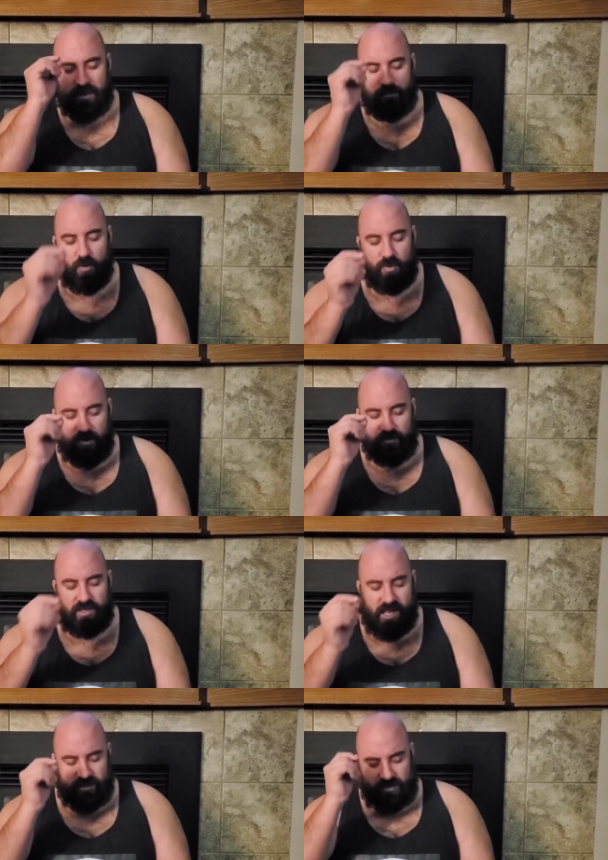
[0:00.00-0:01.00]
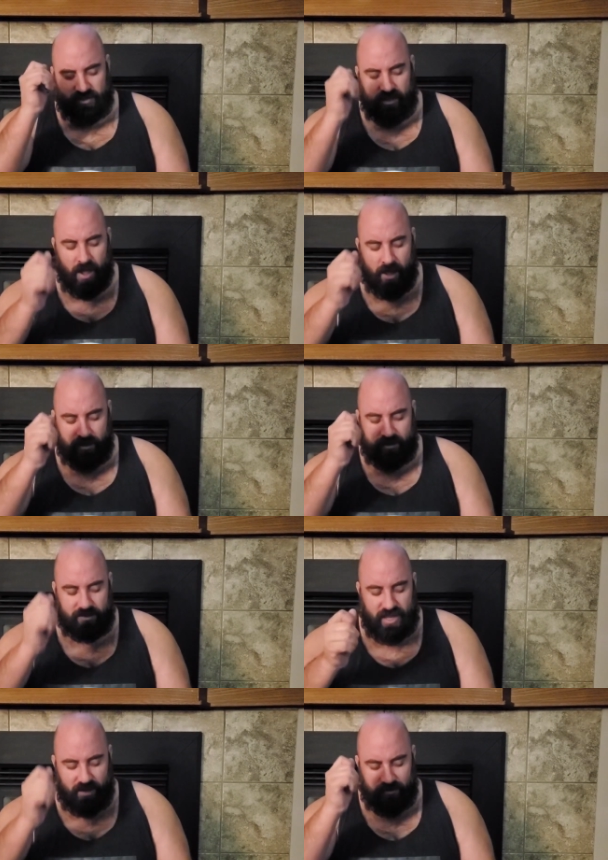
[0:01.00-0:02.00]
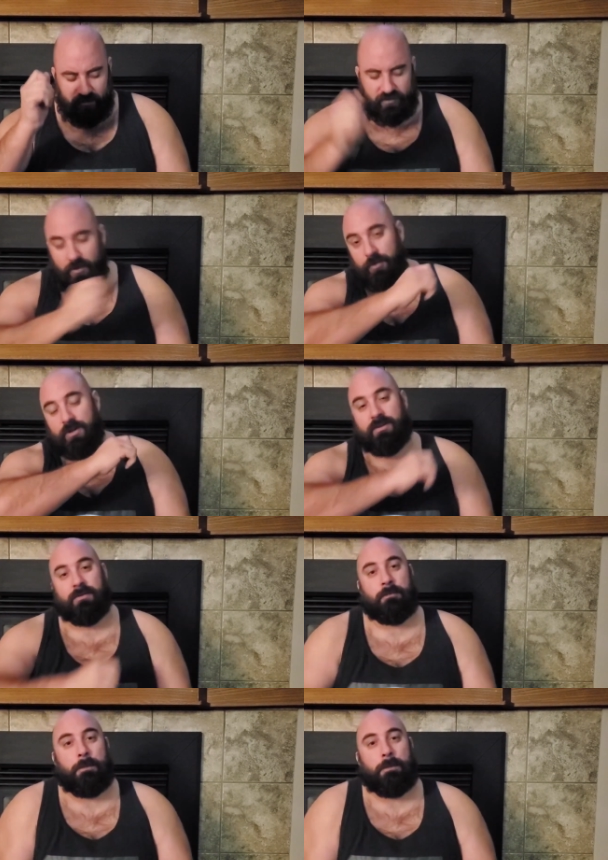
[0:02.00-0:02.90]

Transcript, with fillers: that moment and realizes God sent food.